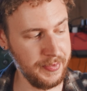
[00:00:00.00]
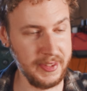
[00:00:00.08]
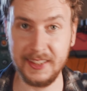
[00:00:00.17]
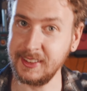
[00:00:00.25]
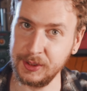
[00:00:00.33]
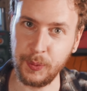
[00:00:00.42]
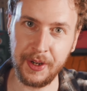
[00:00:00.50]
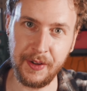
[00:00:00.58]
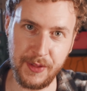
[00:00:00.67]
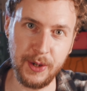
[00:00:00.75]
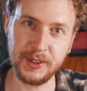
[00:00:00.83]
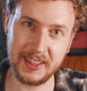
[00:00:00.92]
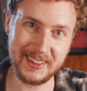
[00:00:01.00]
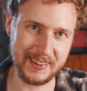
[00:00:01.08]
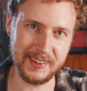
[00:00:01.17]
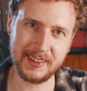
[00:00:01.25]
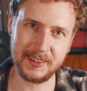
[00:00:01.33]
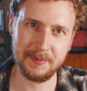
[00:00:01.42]
this is one of those A S
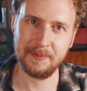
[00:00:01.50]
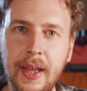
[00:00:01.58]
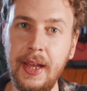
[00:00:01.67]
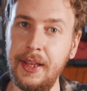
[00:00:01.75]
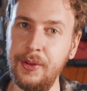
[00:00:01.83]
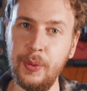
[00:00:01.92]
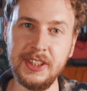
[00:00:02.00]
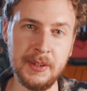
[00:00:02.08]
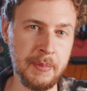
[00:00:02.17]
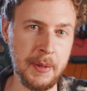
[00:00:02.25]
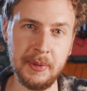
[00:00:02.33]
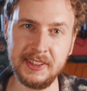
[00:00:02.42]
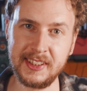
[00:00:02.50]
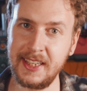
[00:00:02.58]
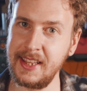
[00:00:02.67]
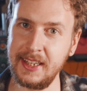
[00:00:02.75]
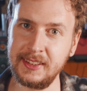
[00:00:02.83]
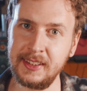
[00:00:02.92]
I Cs. And the reason people say
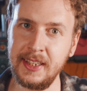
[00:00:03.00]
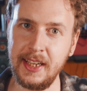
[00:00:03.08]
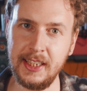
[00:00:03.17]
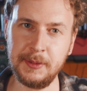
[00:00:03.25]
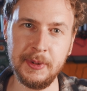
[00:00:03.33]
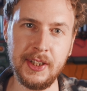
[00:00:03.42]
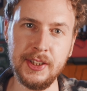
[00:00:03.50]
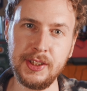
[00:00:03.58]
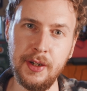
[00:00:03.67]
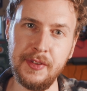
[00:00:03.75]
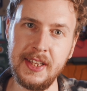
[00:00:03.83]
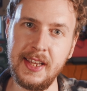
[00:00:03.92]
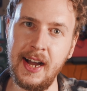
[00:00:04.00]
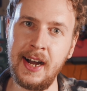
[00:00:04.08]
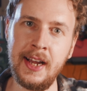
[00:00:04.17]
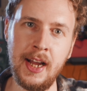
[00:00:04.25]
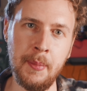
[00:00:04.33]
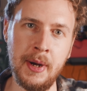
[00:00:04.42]
that is because of the
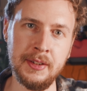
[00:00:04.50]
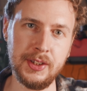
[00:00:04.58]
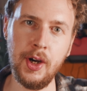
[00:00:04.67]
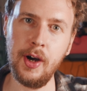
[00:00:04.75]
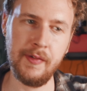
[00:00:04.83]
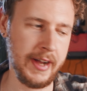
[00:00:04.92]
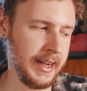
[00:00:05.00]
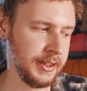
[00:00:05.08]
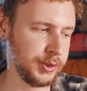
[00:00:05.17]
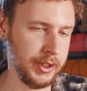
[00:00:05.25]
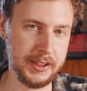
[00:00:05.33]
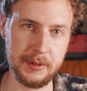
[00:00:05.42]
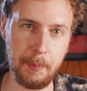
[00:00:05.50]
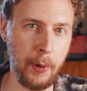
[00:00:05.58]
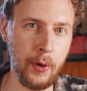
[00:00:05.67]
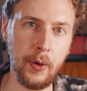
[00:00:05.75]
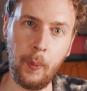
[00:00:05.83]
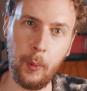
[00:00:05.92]
high amount of hash rate
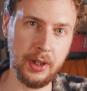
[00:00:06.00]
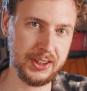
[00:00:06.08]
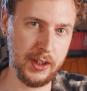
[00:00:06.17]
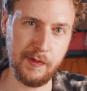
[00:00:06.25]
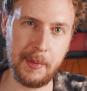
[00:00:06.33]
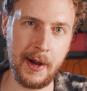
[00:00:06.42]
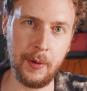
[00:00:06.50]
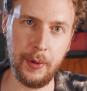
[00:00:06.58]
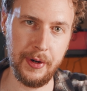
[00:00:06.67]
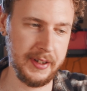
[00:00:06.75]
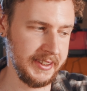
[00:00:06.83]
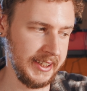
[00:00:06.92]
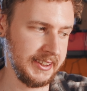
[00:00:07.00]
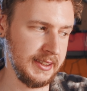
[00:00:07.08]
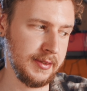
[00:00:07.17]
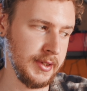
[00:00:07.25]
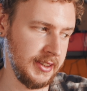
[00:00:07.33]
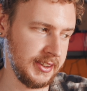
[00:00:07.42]
per watt of power that
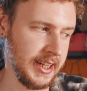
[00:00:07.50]
these things